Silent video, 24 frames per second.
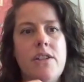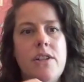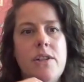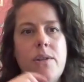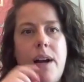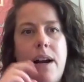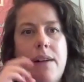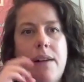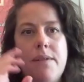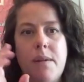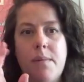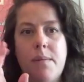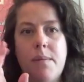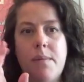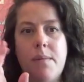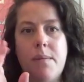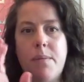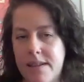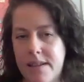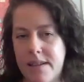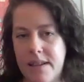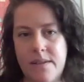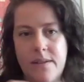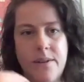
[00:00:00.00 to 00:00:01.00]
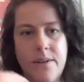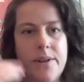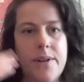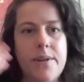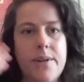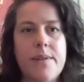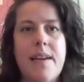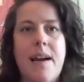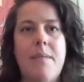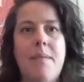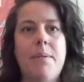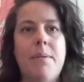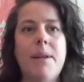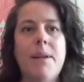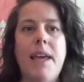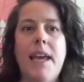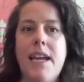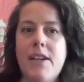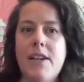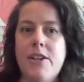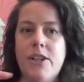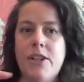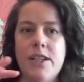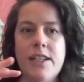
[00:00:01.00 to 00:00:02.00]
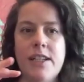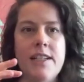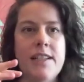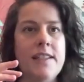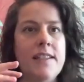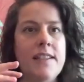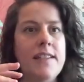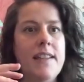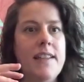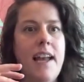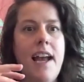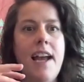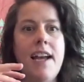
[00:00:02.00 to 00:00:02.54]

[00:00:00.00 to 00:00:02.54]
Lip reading: to have to process all those applications